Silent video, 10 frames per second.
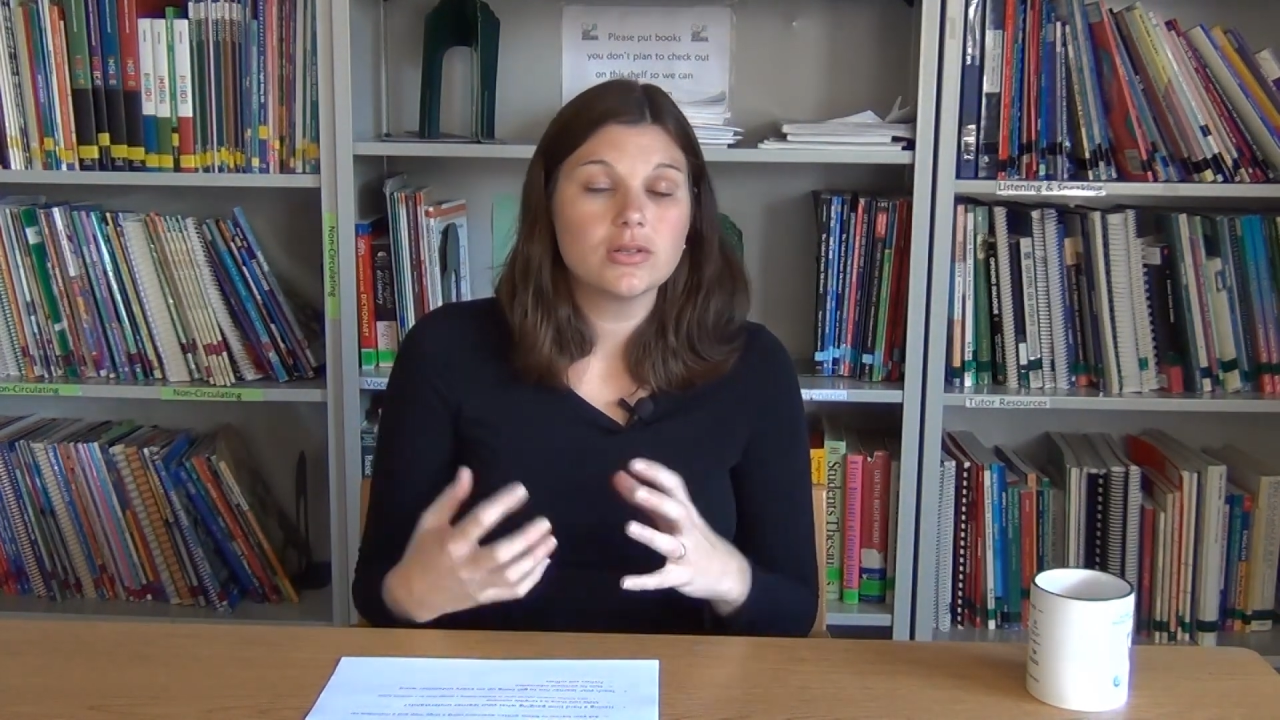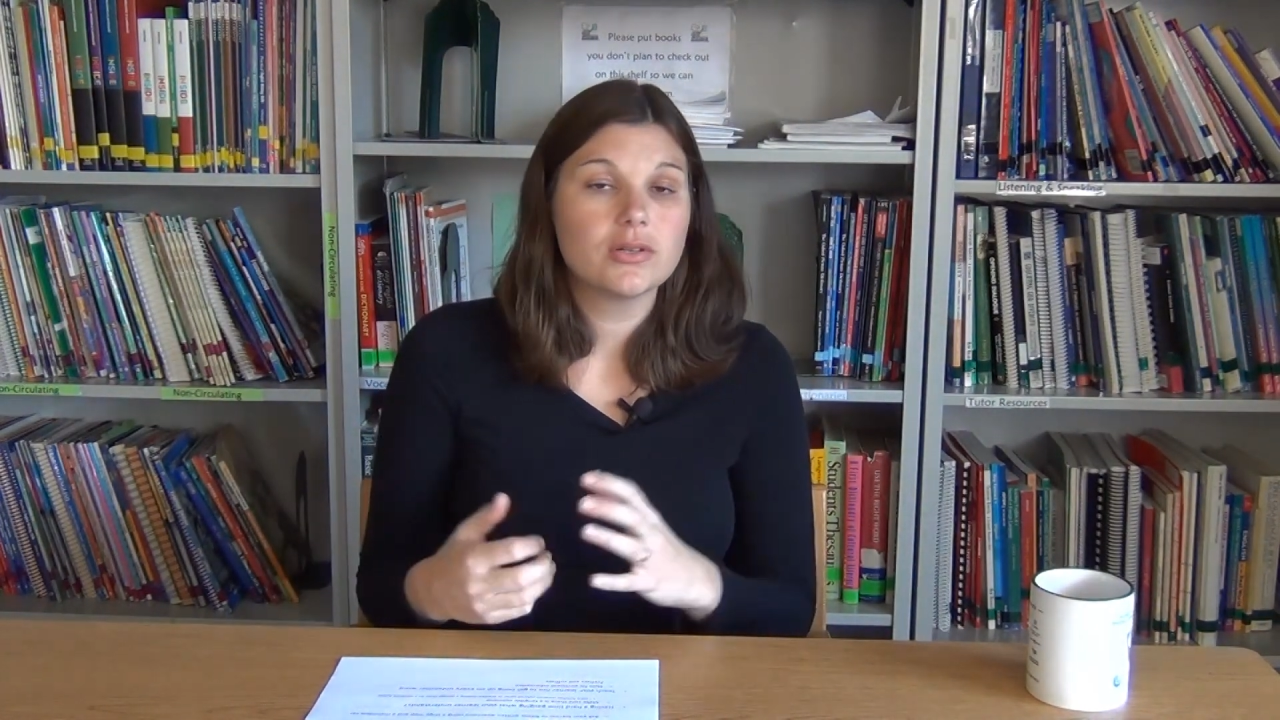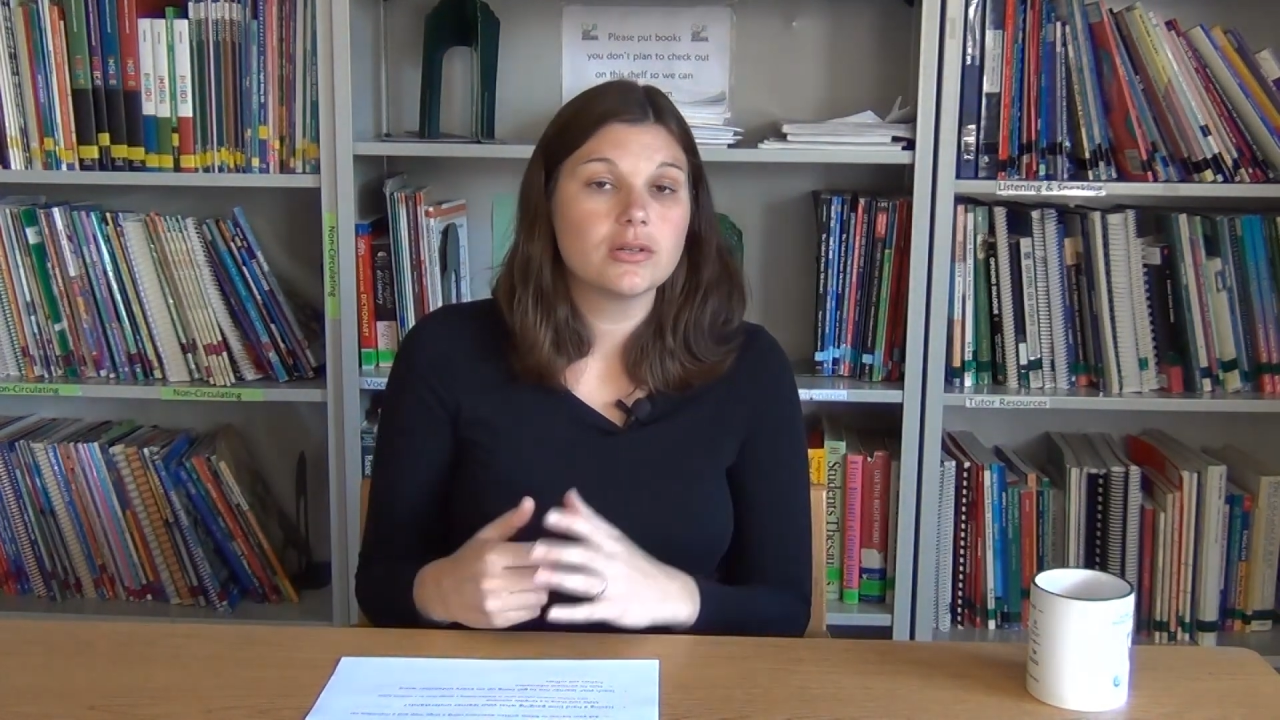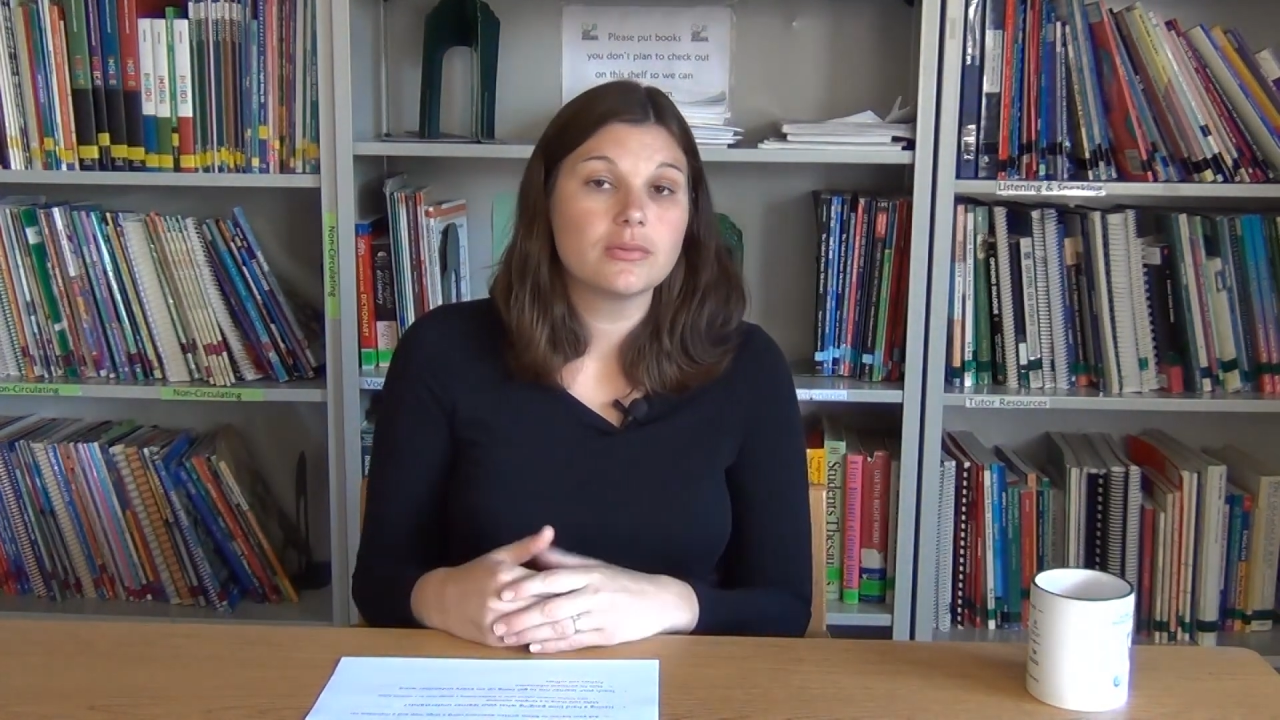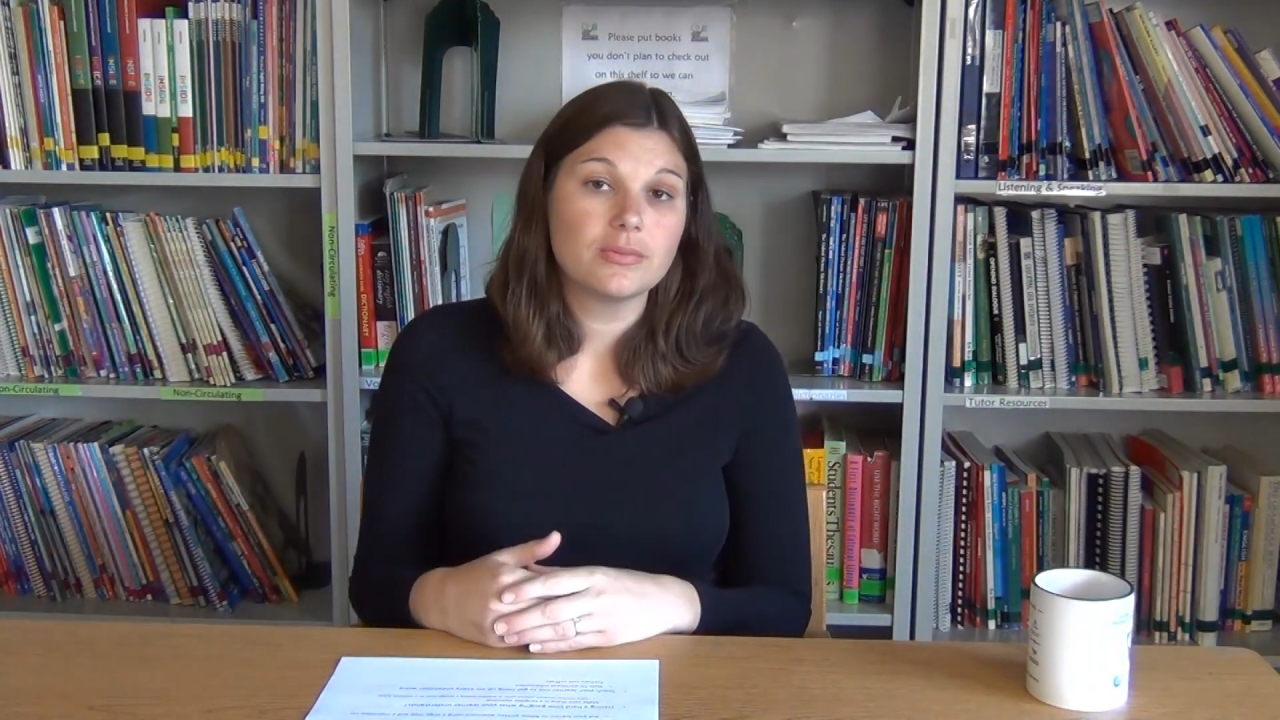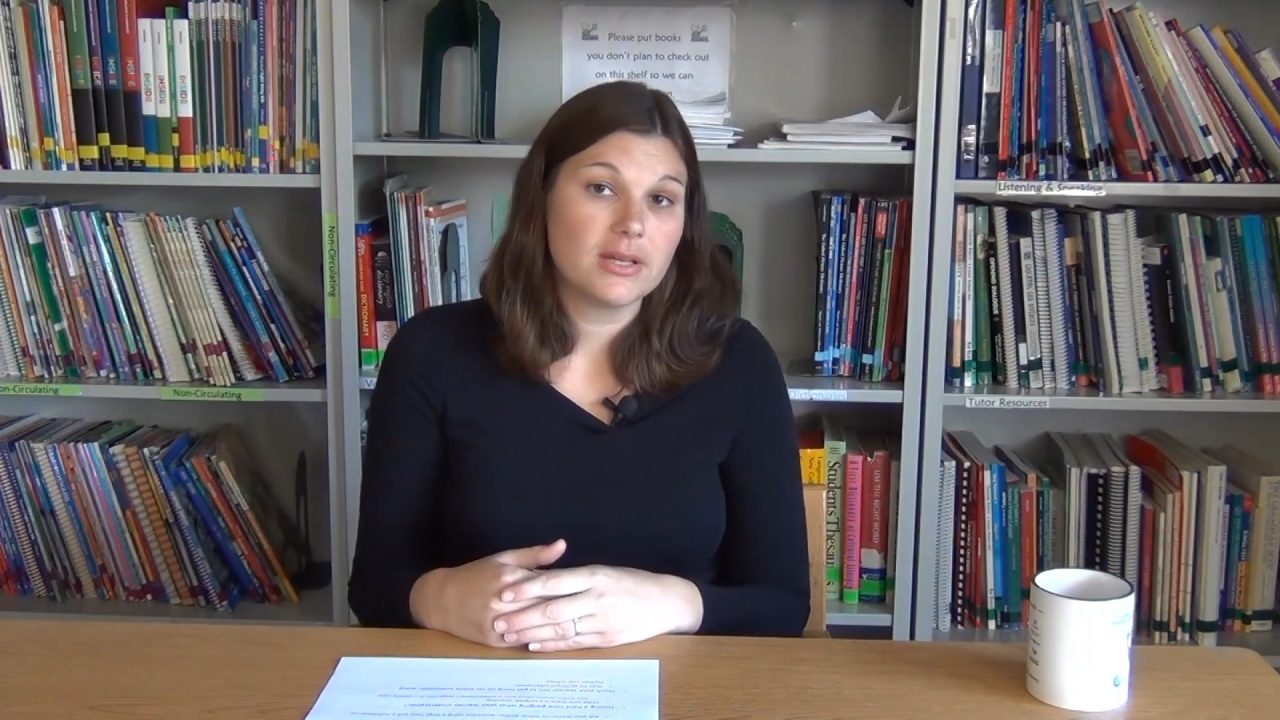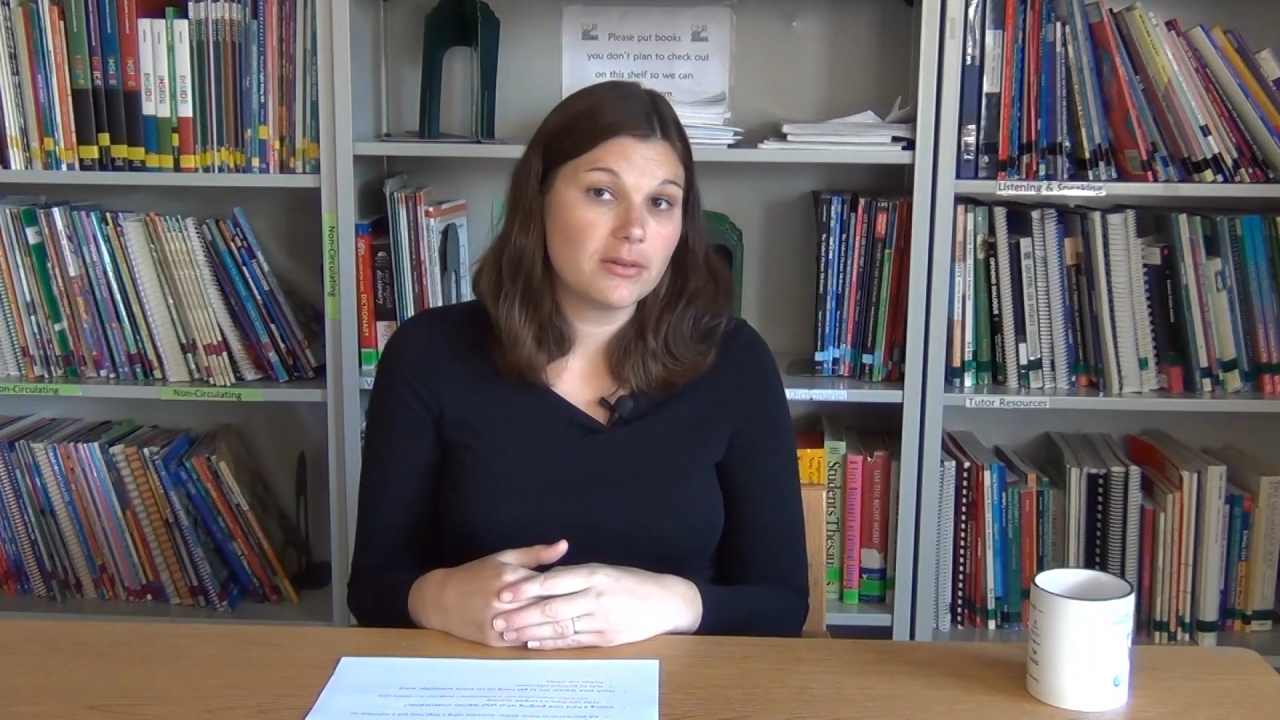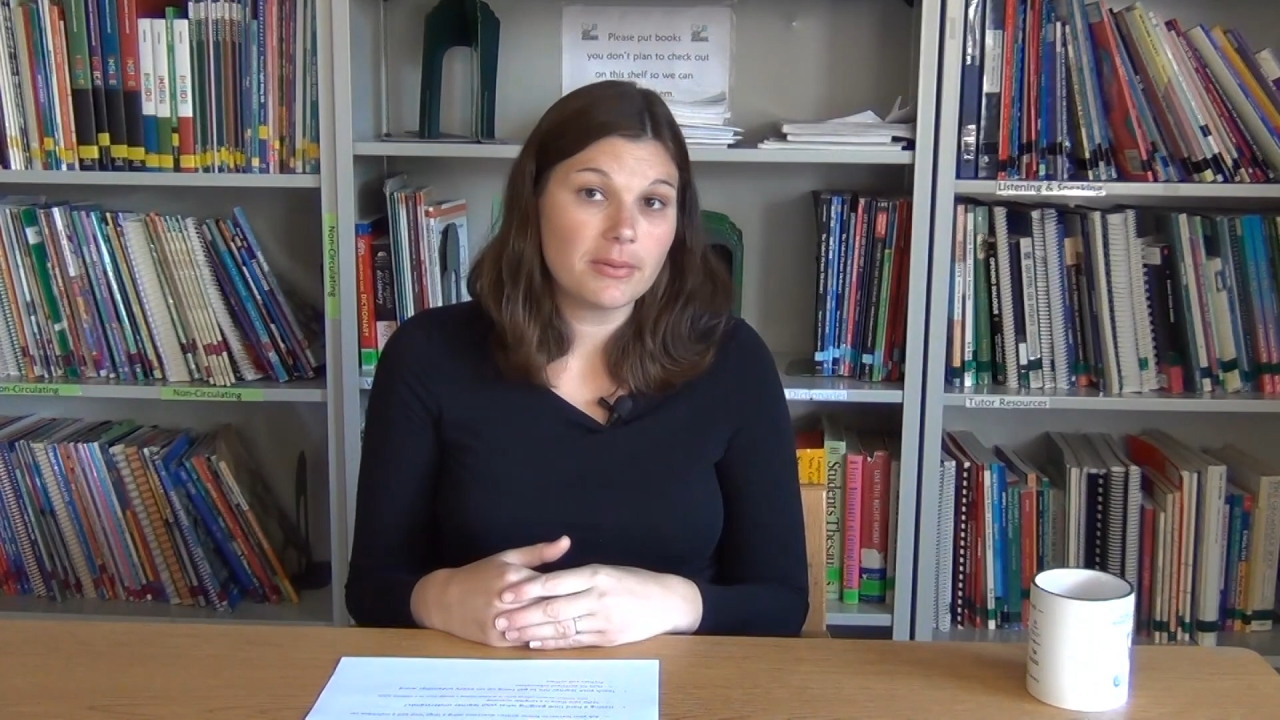learner read